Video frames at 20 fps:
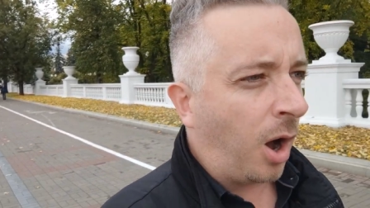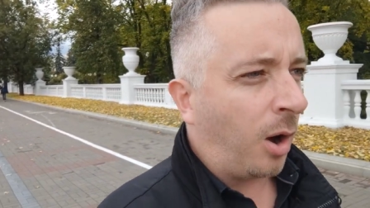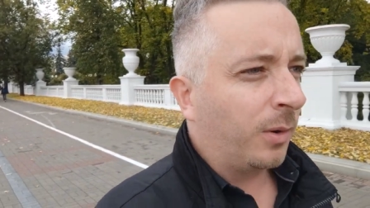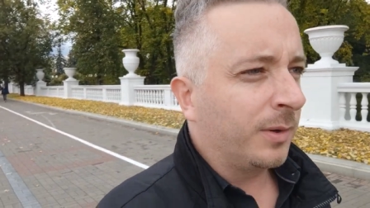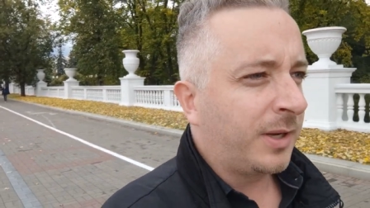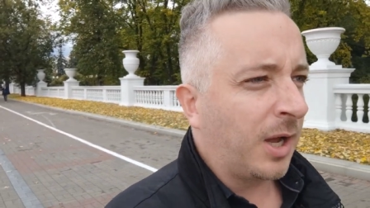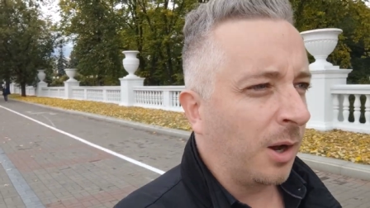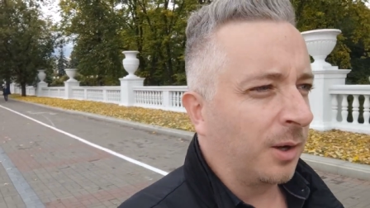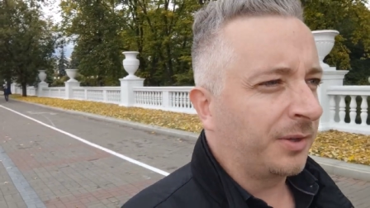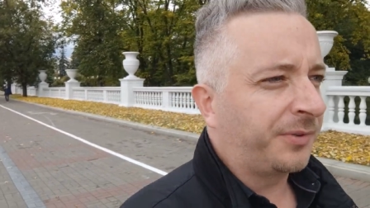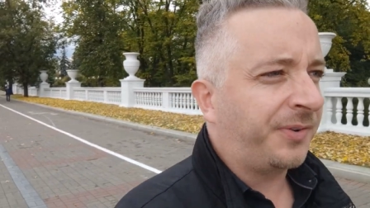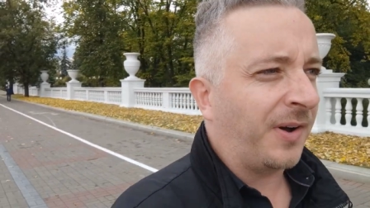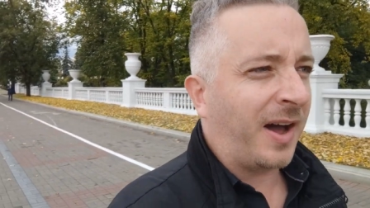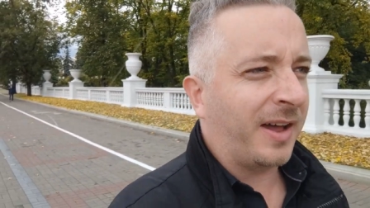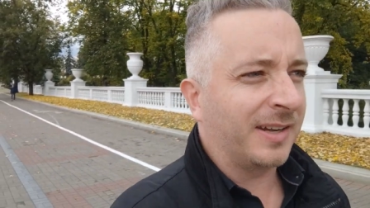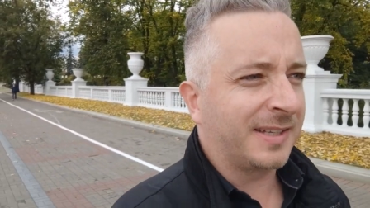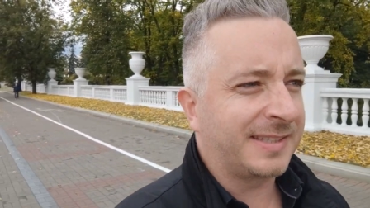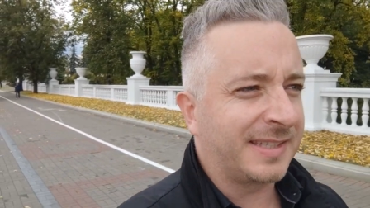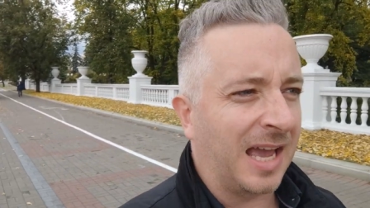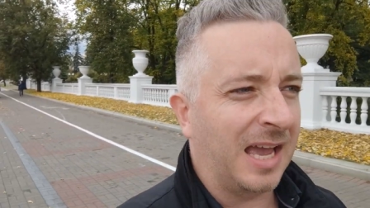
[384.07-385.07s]
I would go as
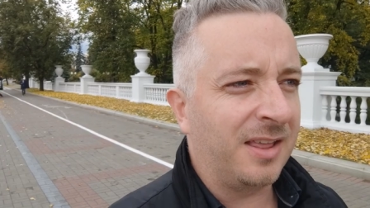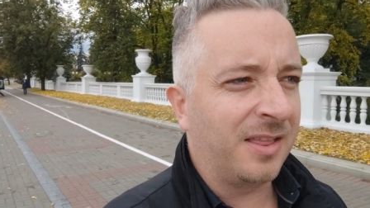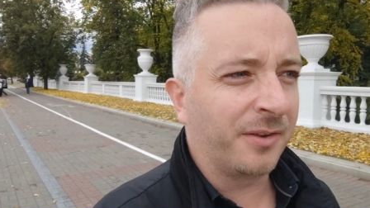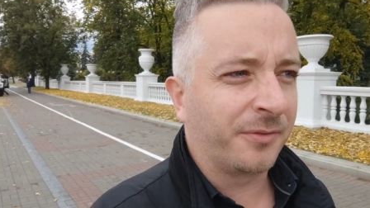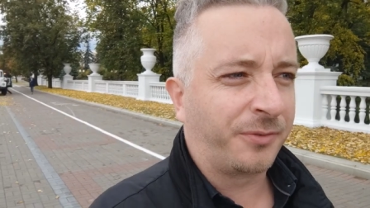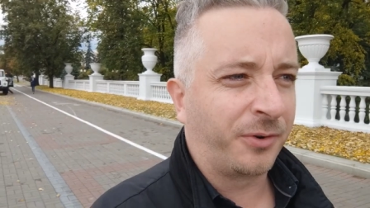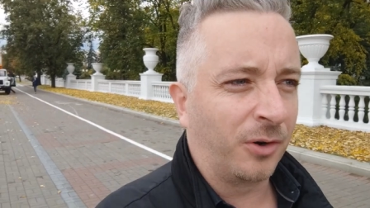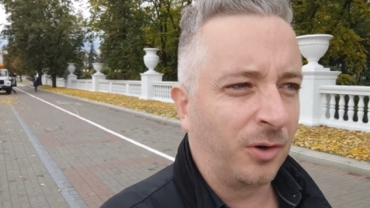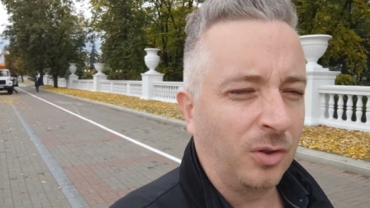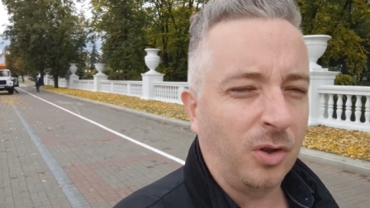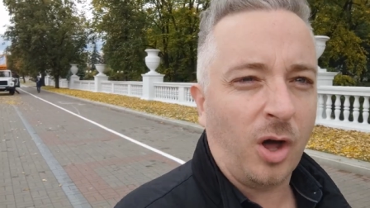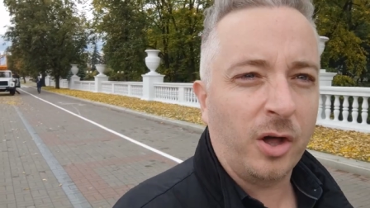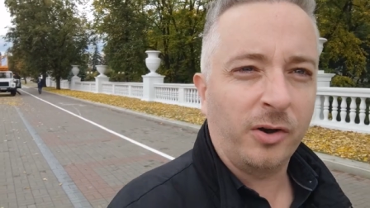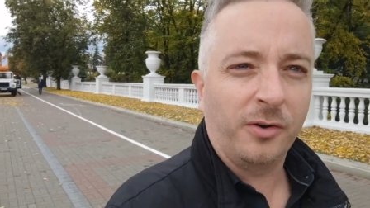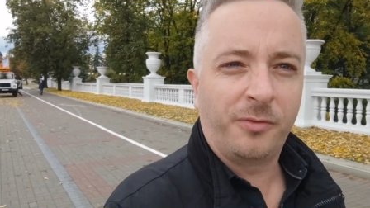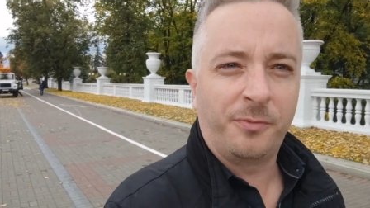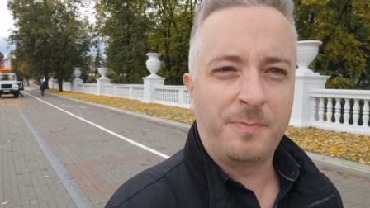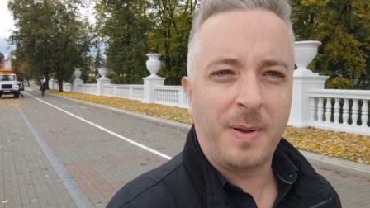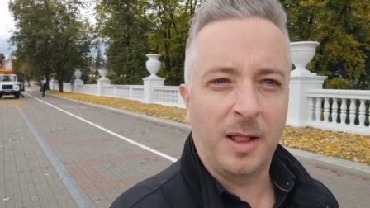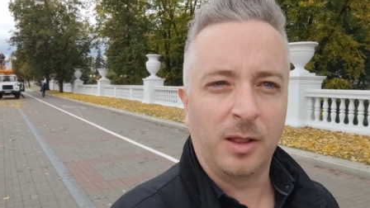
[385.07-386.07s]
far to say that for a
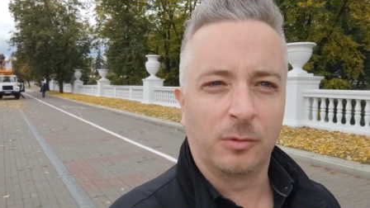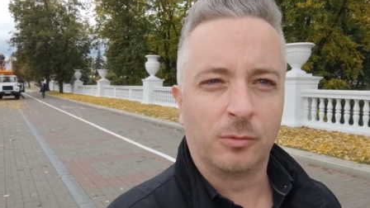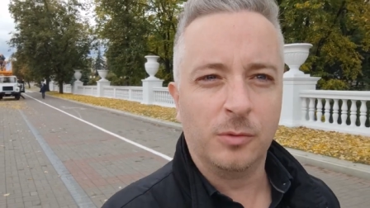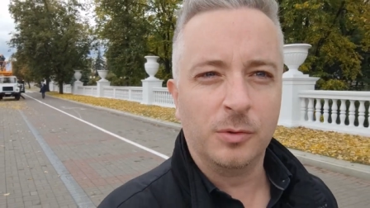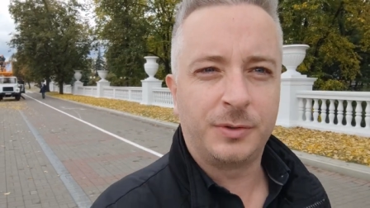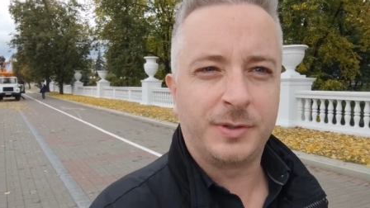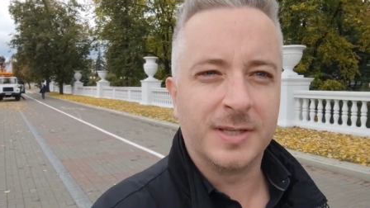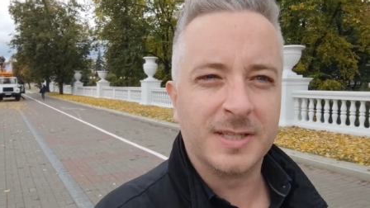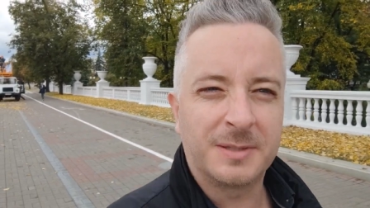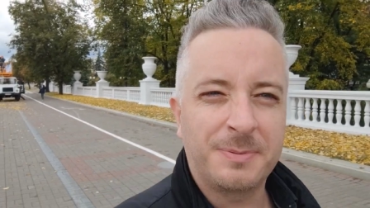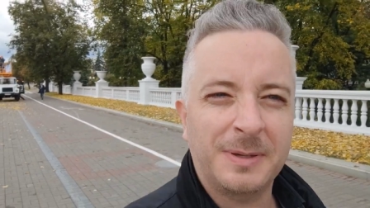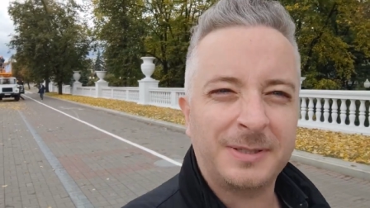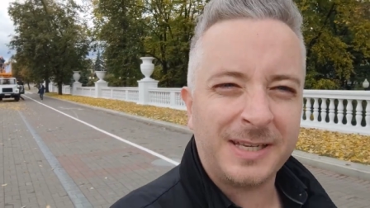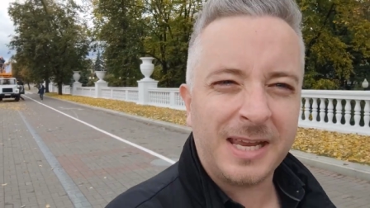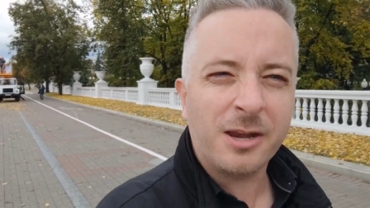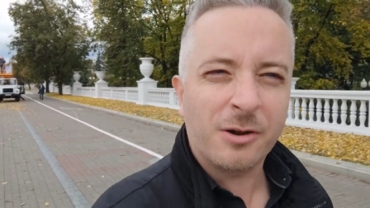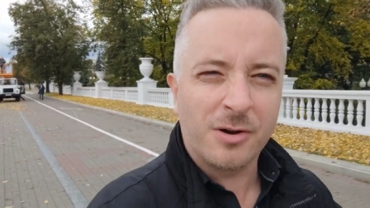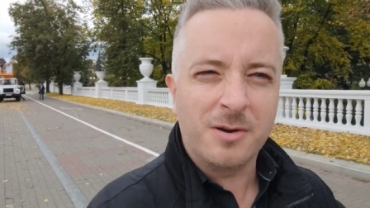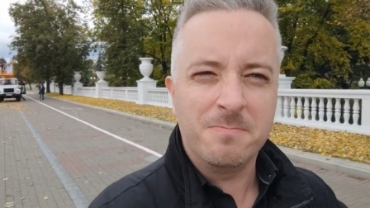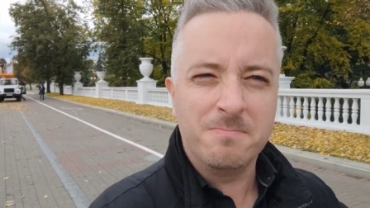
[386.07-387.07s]
lot of Belarusians,
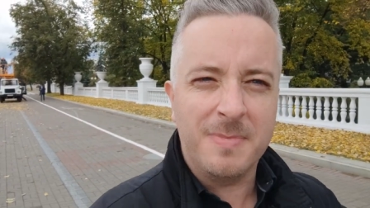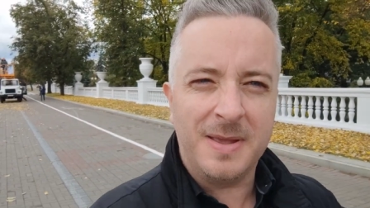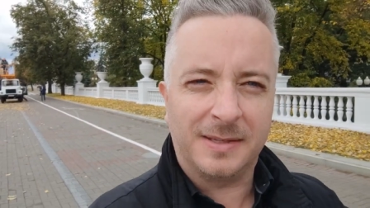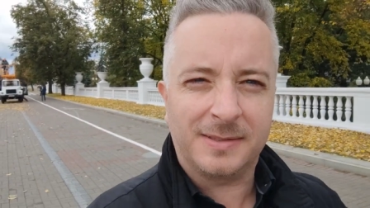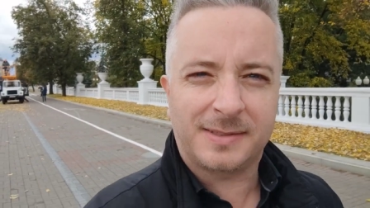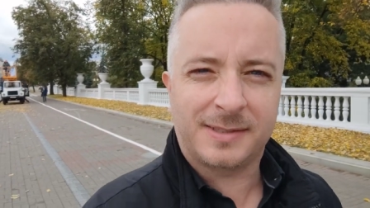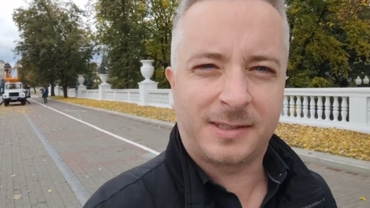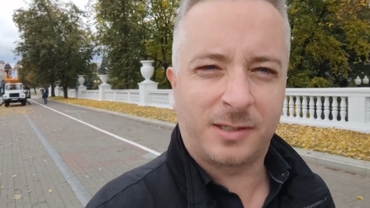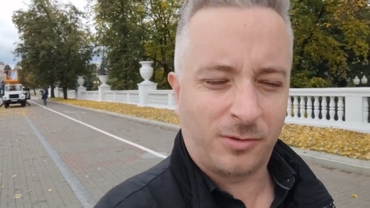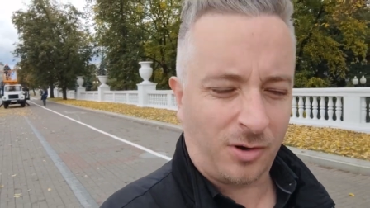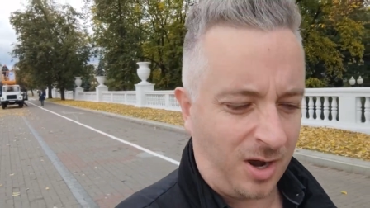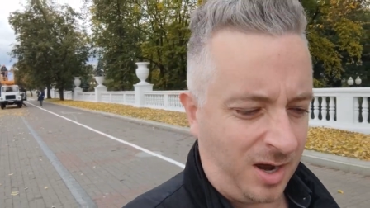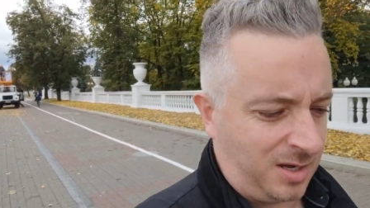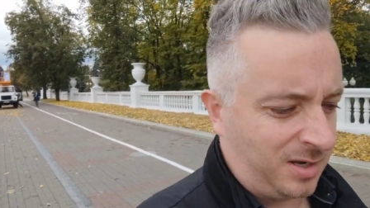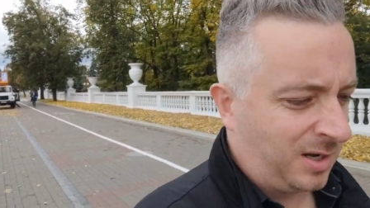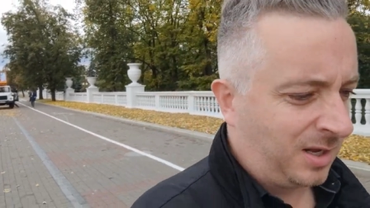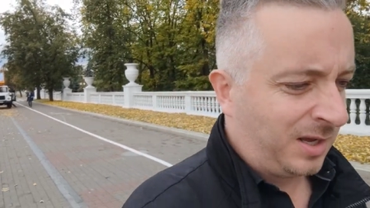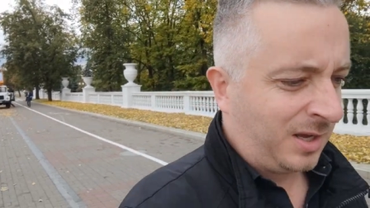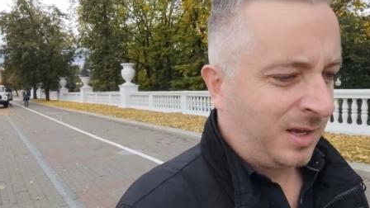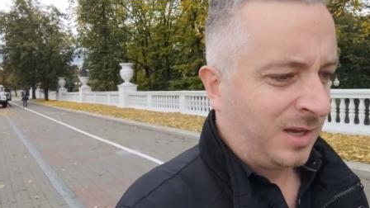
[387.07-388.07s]
especially here in Minsk, right?